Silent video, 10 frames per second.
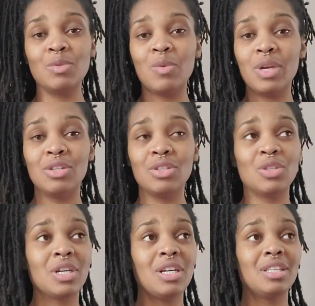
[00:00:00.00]
we were in the
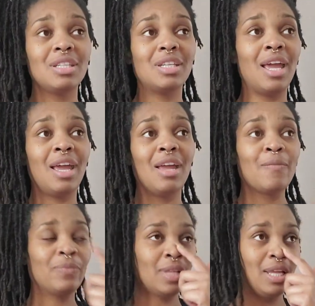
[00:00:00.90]
store the other day.
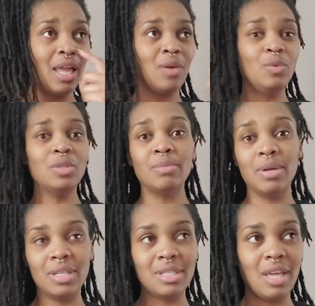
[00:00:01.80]
They're like, ooh,
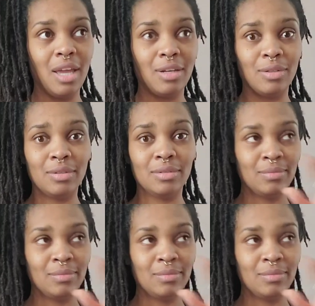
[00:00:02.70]
smell this candle.